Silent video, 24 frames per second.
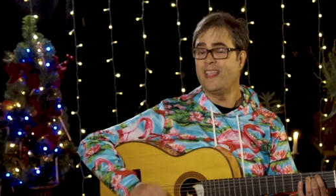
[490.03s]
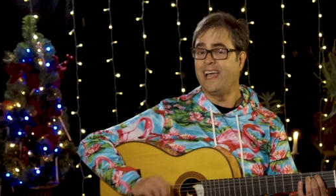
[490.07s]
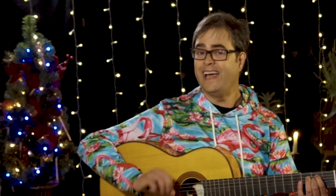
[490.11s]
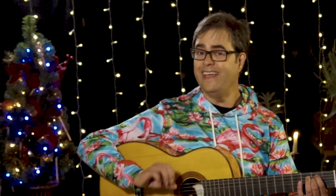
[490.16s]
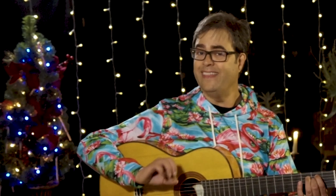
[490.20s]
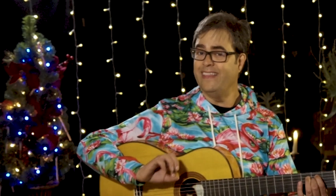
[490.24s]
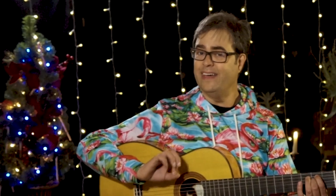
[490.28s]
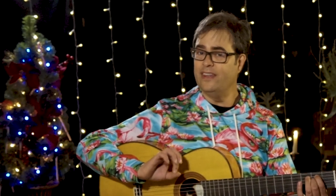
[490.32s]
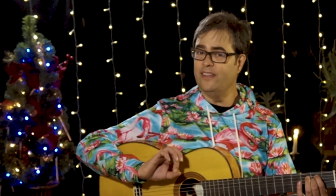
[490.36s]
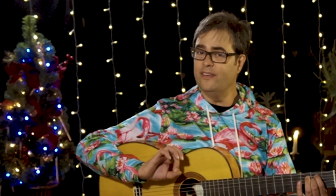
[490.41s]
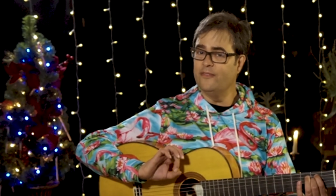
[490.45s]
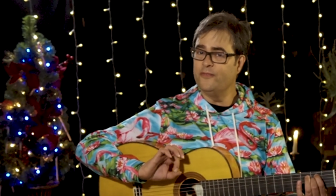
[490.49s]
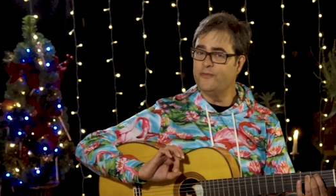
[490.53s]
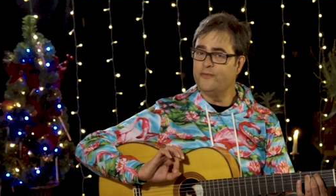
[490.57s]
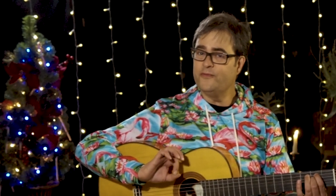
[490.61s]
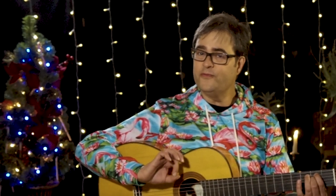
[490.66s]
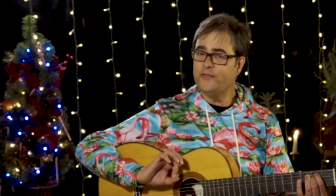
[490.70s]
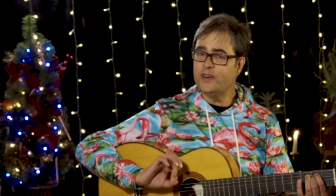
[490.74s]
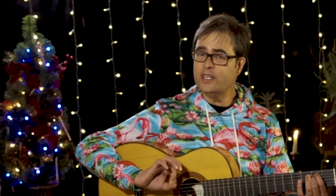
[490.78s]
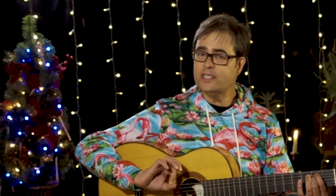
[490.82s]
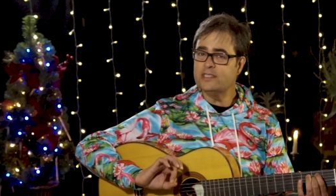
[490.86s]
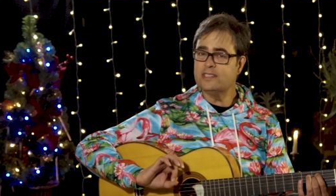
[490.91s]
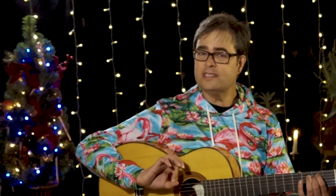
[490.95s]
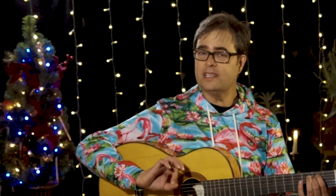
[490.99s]
And then the
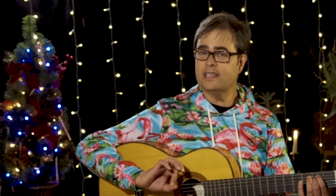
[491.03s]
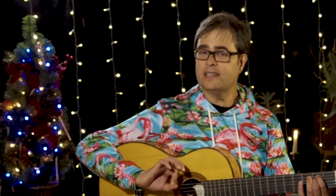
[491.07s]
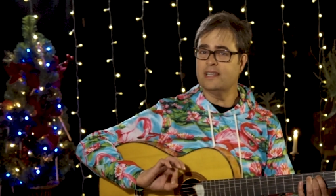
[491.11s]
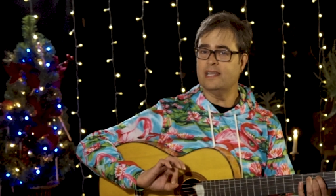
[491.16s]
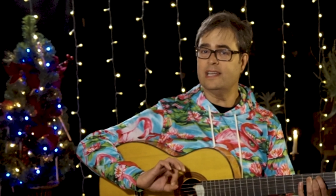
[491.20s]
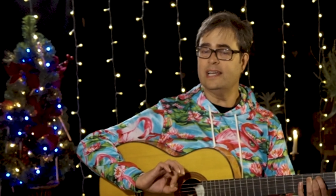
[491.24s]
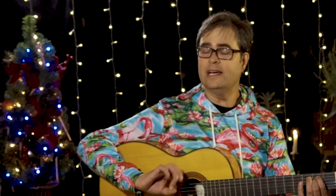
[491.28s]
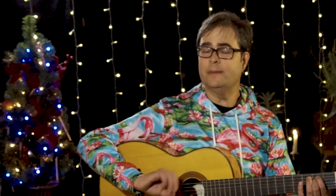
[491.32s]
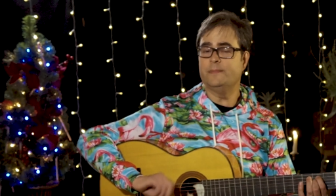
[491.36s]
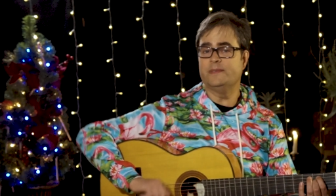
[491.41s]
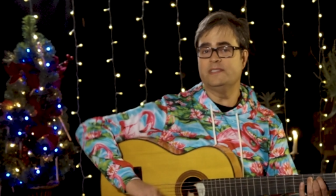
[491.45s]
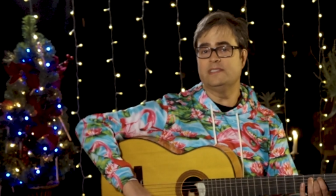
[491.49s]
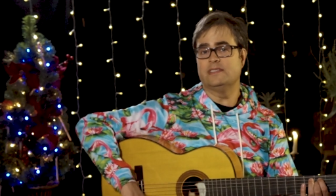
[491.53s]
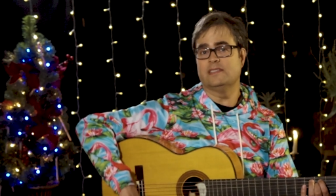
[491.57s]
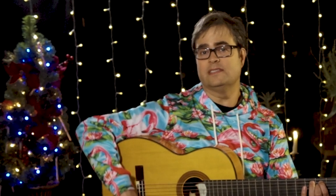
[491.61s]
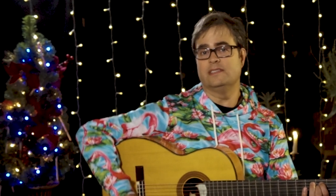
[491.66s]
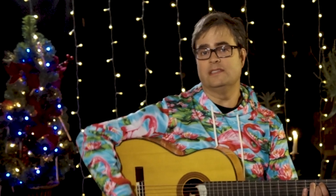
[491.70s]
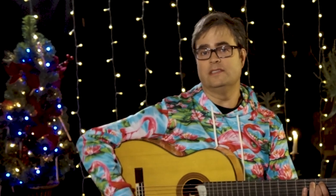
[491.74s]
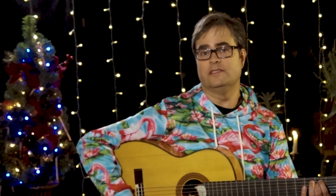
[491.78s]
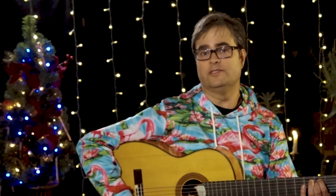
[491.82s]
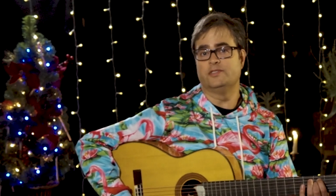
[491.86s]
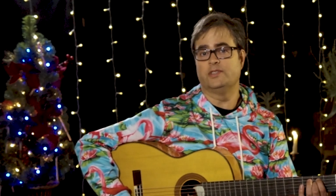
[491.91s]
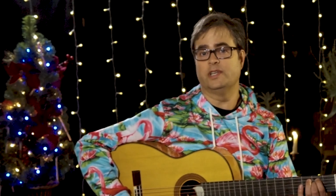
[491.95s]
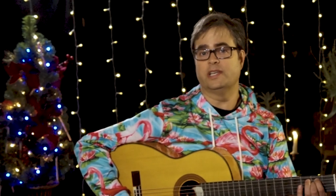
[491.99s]
first thing that happens is a
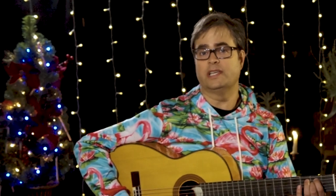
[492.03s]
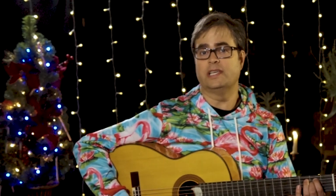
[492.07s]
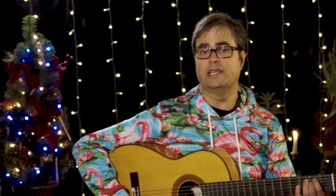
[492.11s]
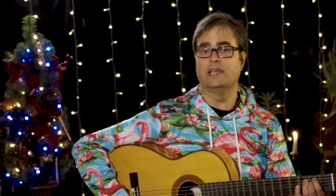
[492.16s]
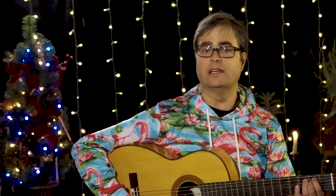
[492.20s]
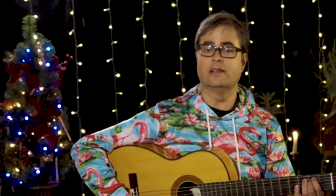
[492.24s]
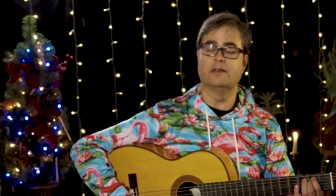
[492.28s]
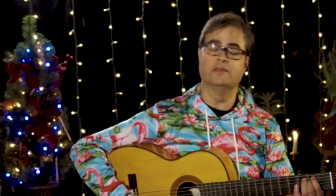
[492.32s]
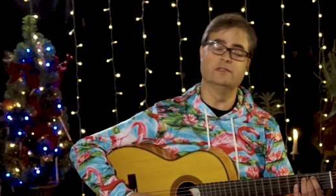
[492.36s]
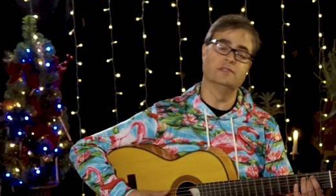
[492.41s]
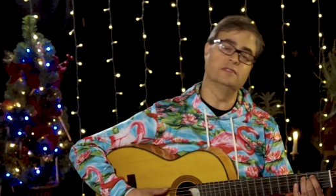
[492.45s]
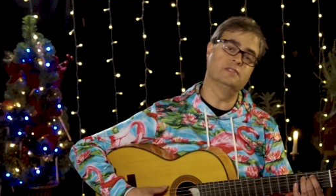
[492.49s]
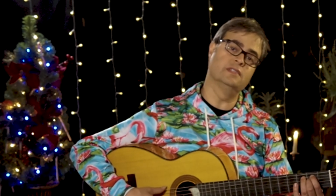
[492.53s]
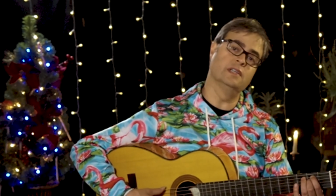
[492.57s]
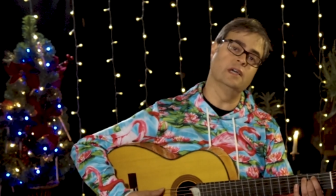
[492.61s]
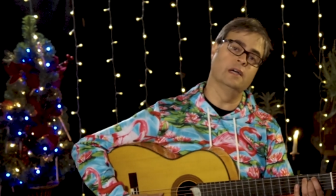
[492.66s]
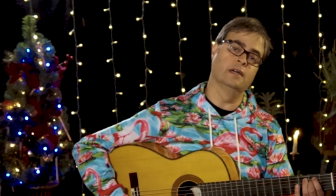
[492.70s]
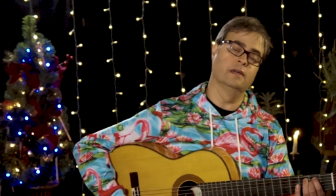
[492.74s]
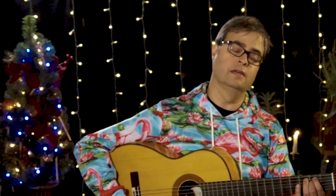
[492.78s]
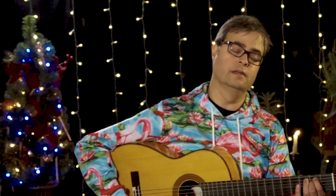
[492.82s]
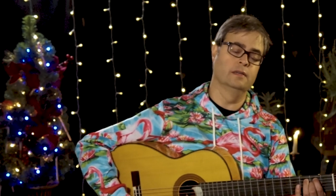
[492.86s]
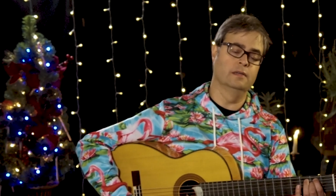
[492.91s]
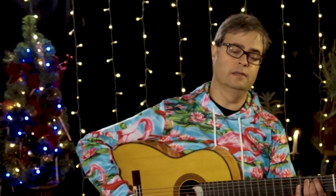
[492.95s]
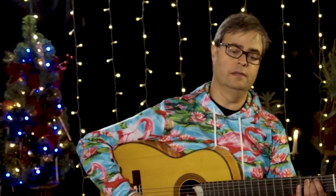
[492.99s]
little tricky. It goes da
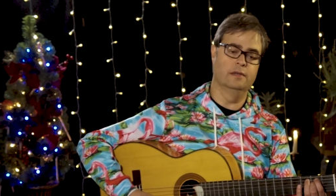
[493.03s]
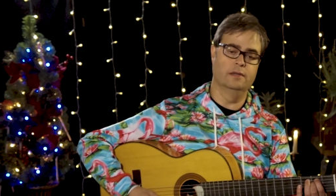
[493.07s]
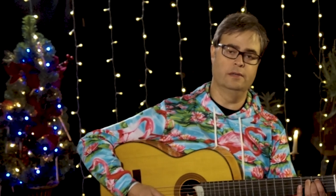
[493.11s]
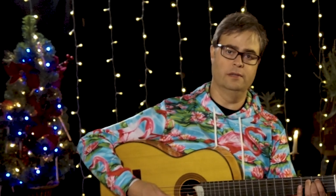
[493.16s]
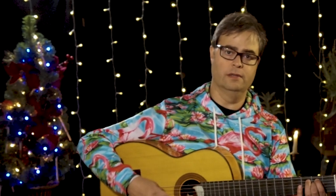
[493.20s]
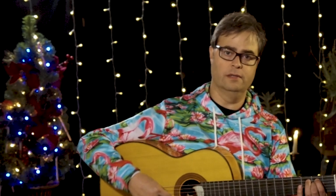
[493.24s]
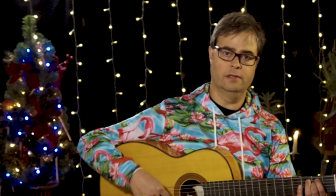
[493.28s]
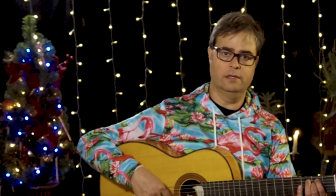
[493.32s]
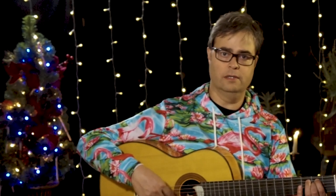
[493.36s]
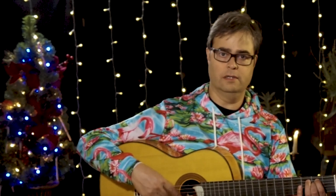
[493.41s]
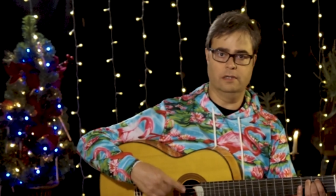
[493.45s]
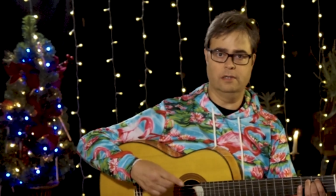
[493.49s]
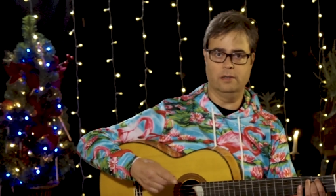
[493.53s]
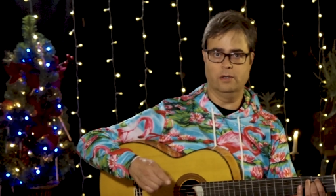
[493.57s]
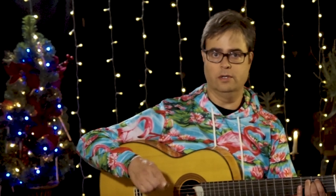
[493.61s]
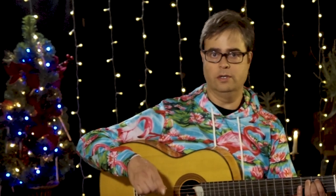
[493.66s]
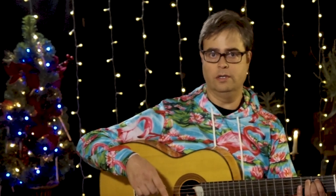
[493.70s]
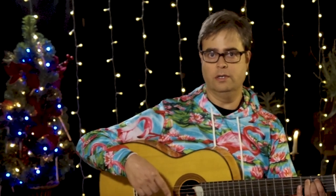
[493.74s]
da da da da